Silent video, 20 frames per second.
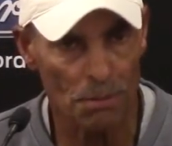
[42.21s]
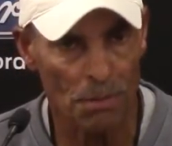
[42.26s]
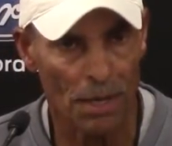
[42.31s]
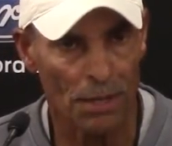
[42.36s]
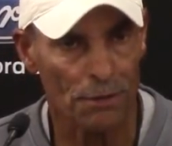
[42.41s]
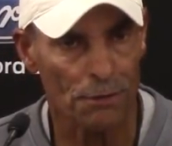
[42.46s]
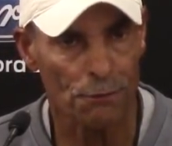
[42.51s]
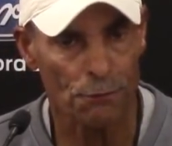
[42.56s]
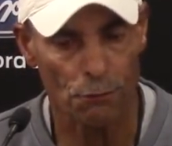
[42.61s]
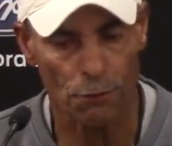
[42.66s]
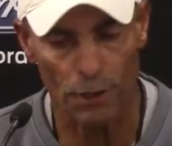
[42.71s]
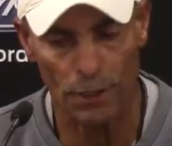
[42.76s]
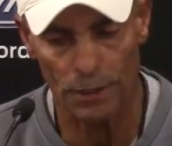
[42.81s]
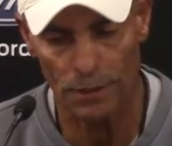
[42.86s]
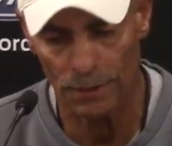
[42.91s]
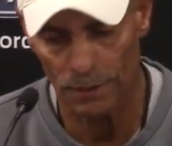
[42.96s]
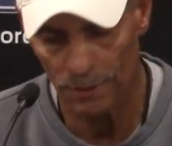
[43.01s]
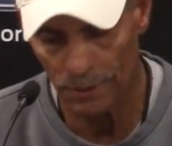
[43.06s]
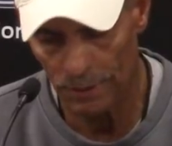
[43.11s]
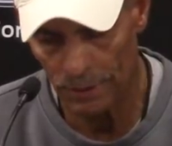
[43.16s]
by the front.
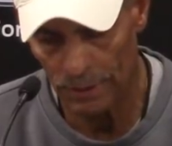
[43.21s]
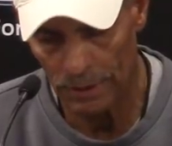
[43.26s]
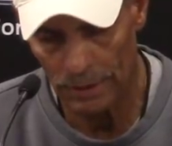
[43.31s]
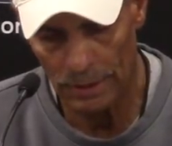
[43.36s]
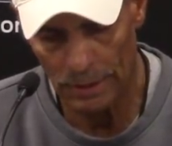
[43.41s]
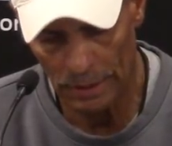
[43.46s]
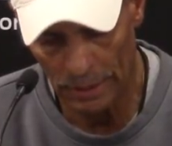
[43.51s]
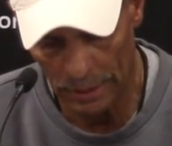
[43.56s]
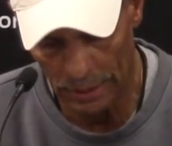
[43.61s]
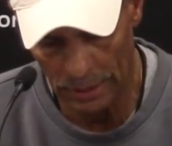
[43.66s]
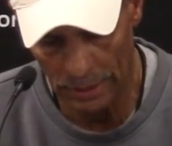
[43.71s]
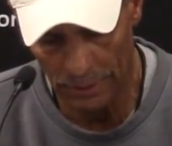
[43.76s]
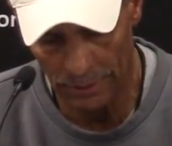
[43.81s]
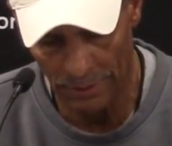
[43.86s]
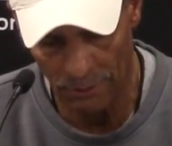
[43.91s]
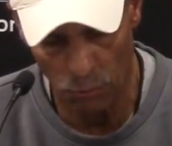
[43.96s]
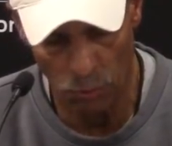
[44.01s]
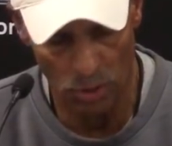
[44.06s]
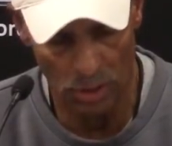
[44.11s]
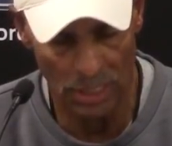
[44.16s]

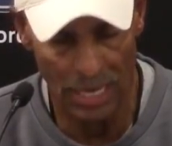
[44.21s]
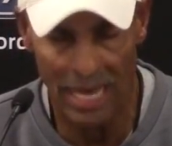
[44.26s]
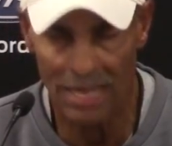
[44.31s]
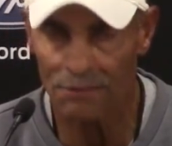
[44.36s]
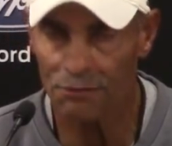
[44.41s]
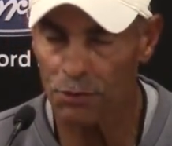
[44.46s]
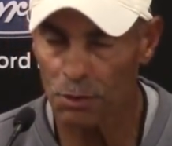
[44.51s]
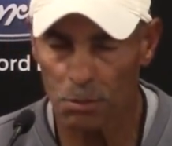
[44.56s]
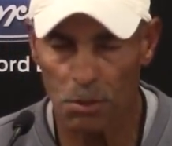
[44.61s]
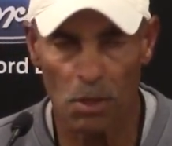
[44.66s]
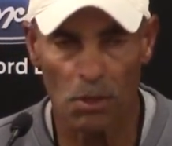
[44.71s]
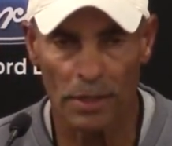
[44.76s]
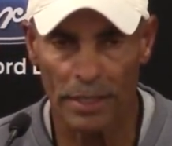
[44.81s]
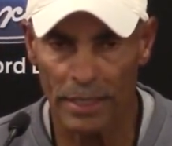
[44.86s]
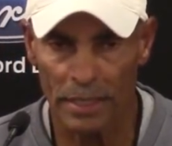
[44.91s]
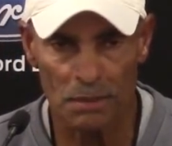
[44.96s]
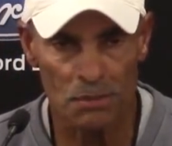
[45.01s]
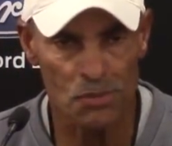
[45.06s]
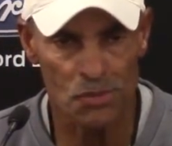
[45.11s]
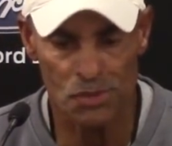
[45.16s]
They've won a lot of football
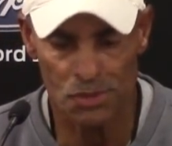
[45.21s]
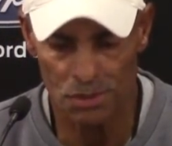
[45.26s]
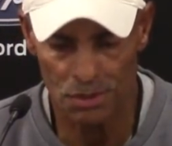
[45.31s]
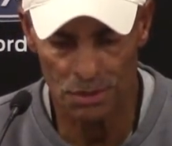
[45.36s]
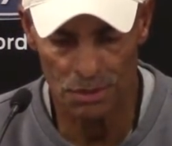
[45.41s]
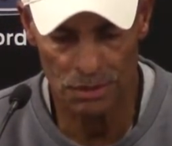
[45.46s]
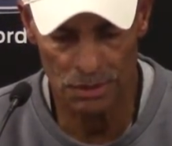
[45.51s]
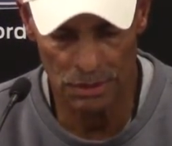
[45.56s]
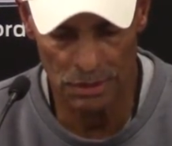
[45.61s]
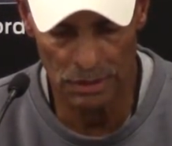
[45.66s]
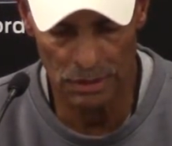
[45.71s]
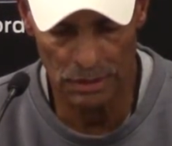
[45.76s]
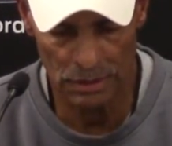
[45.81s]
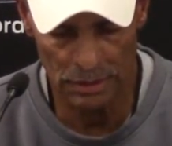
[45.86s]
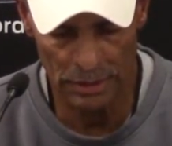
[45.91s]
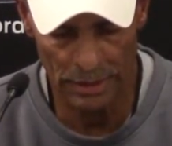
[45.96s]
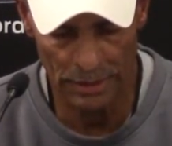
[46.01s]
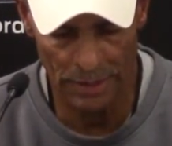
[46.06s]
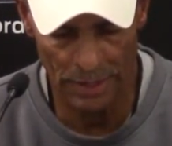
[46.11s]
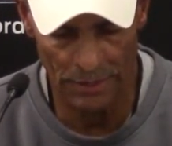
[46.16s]
games,
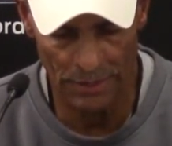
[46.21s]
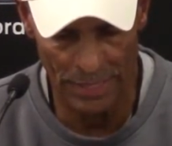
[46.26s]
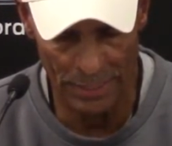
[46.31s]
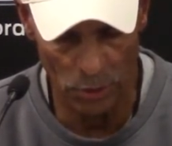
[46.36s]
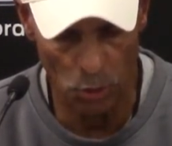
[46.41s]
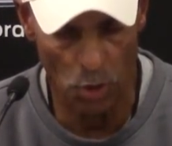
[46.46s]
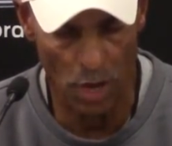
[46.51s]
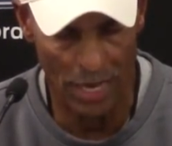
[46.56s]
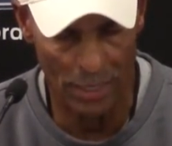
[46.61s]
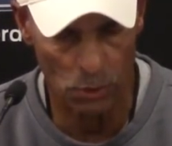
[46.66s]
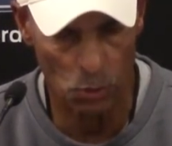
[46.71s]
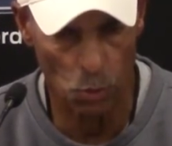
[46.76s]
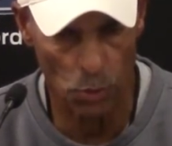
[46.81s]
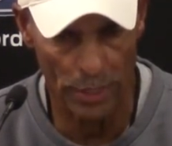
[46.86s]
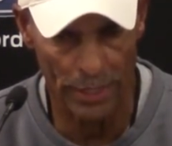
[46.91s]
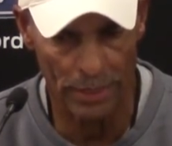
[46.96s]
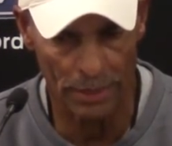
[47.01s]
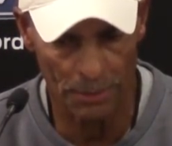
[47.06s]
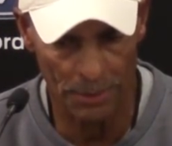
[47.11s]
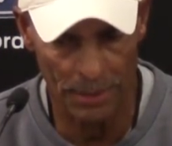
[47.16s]
and they know how to
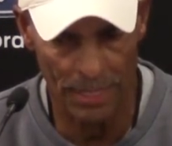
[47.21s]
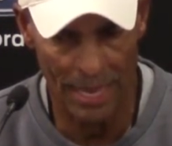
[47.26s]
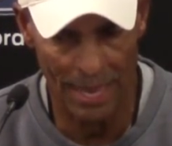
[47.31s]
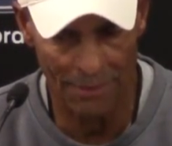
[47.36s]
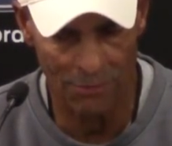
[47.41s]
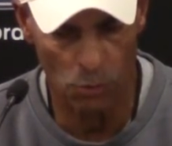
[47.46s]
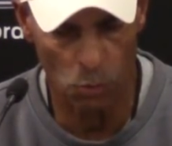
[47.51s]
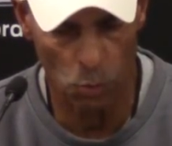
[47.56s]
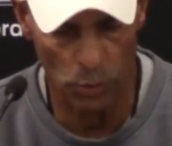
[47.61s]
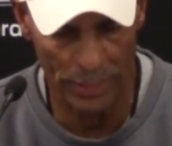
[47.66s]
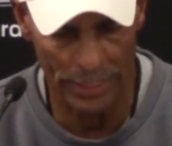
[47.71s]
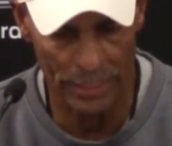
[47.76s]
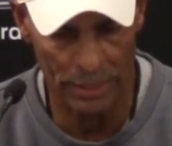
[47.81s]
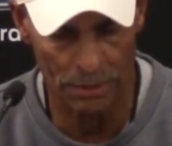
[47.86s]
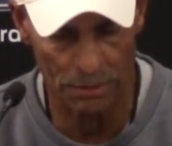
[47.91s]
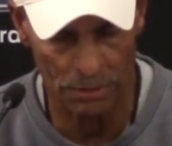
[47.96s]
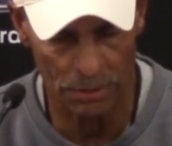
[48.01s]
win. I mean, they have a winning,